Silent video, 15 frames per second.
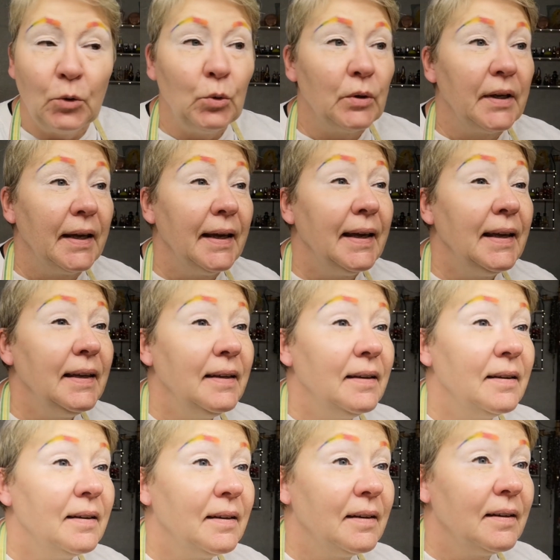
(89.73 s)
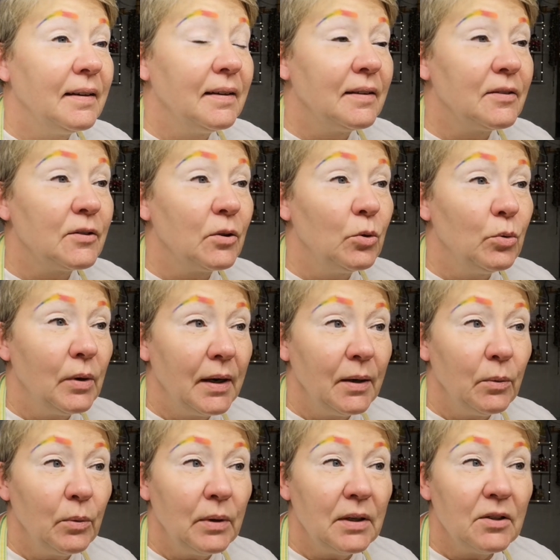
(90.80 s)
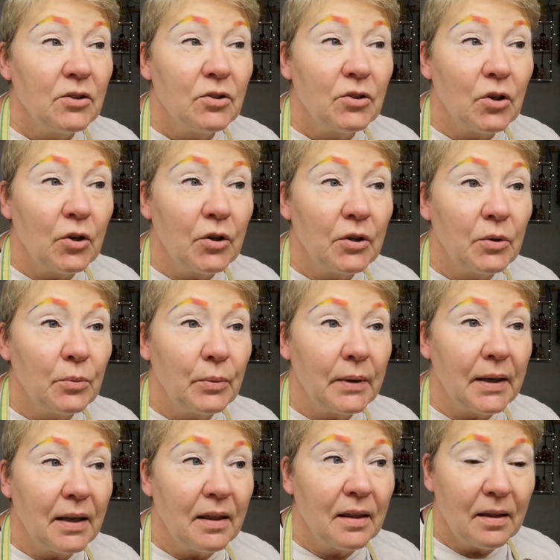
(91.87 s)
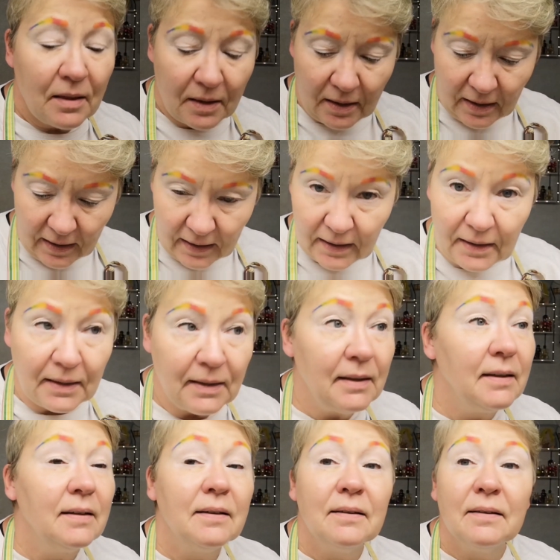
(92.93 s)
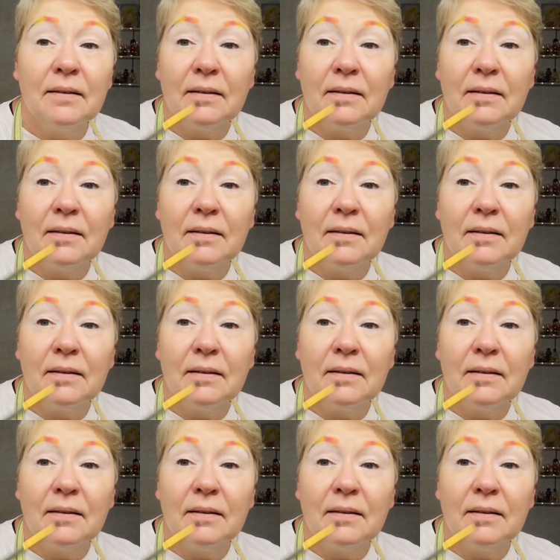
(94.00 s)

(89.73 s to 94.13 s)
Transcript: Okay, so I will start with the